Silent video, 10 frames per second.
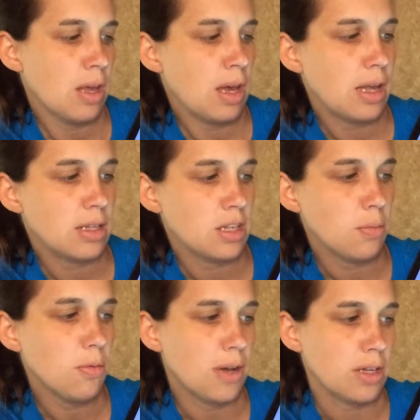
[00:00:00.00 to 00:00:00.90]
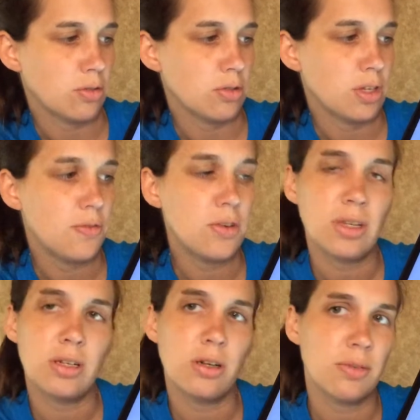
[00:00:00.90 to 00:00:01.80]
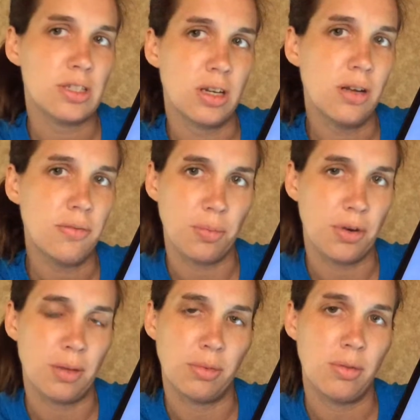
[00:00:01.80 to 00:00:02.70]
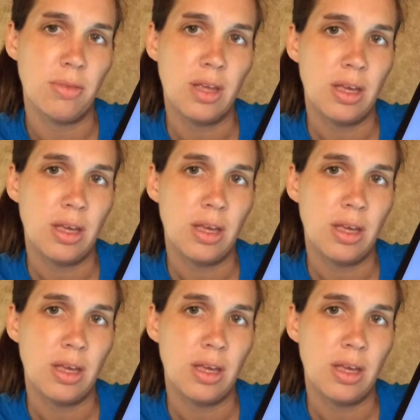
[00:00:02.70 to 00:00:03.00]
and supervisors if you cannot resolve the problem.